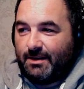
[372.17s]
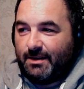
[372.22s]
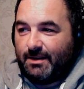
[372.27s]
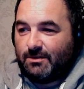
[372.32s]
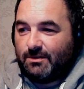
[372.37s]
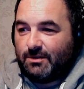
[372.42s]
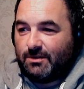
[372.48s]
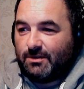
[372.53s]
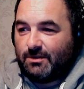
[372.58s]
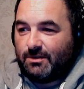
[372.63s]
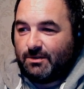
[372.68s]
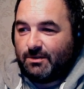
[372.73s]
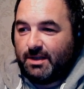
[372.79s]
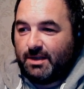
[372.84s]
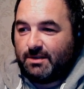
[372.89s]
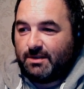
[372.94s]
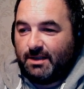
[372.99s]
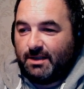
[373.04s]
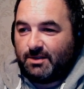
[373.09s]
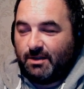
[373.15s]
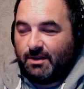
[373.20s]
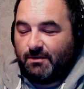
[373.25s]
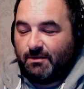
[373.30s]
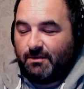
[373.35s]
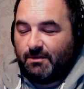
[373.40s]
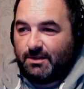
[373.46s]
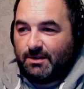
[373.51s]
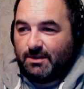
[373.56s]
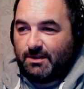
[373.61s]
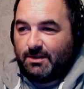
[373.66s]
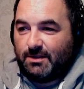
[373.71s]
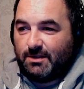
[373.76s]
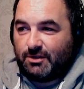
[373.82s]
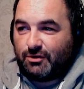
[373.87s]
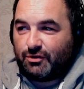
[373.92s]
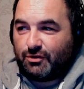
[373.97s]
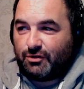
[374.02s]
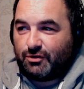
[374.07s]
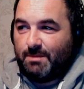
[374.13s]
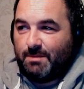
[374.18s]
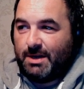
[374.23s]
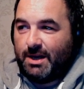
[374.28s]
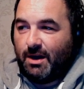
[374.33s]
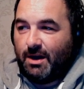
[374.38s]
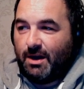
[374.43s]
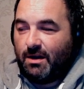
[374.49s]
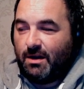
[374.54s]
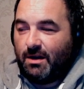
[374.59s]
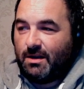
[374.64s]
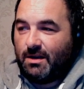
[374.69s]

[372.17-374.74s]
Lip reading: decides it's extremely hot.